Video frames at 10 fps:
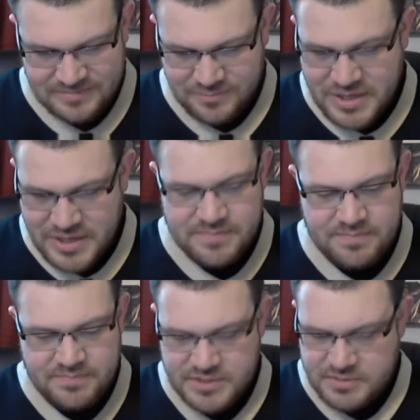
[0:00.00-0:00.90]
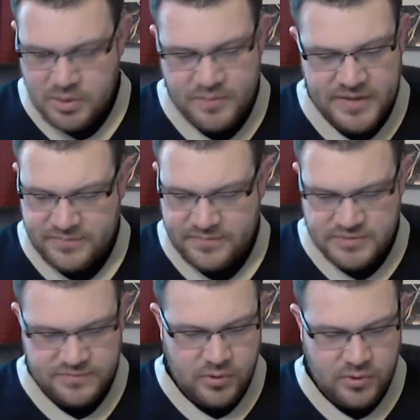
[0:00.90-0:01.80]
We profiled the
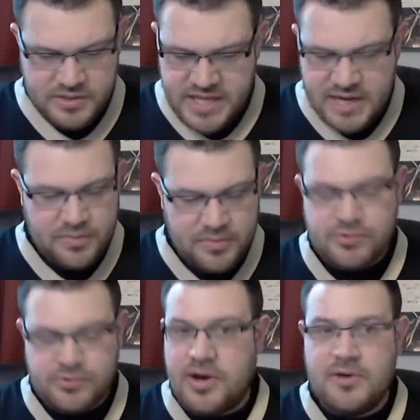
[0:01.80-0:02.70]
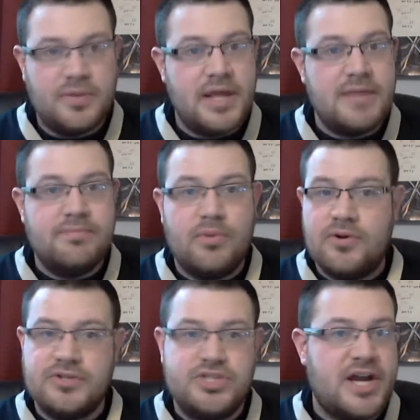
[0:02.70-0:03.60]
first four: Teddy Bridgewater, Blake
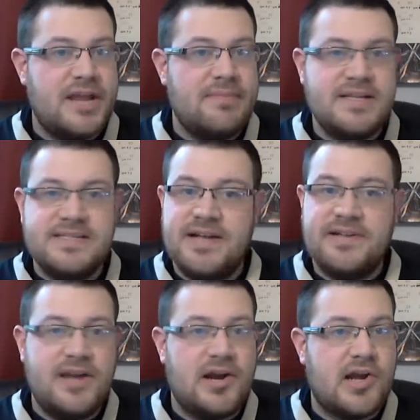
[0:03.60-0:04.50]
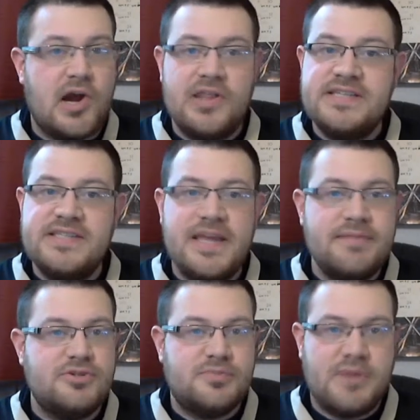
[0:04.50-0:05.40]
Bortles, Johnny Manziel, Derek Carr. These
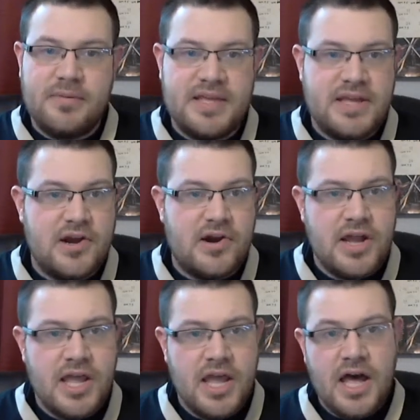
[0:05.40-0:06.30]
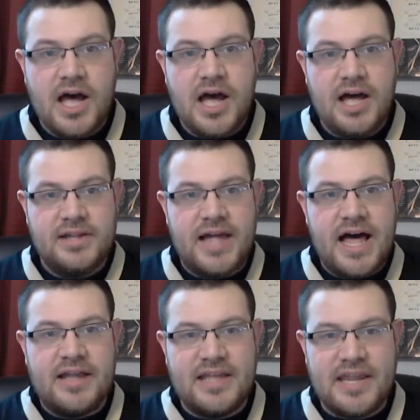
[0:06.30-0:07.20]
names you'll probably hear a
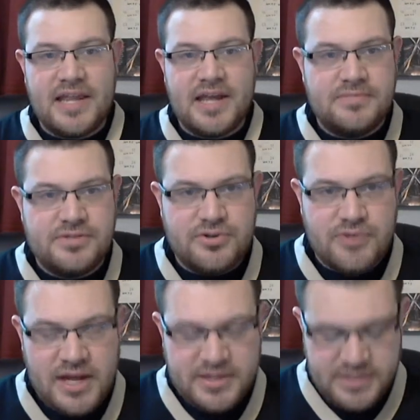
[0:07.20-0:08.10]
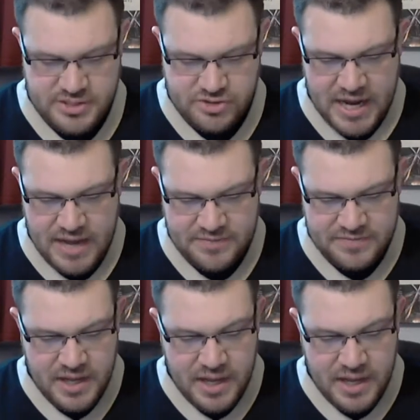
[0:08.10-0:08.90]
lot leading up to the draft.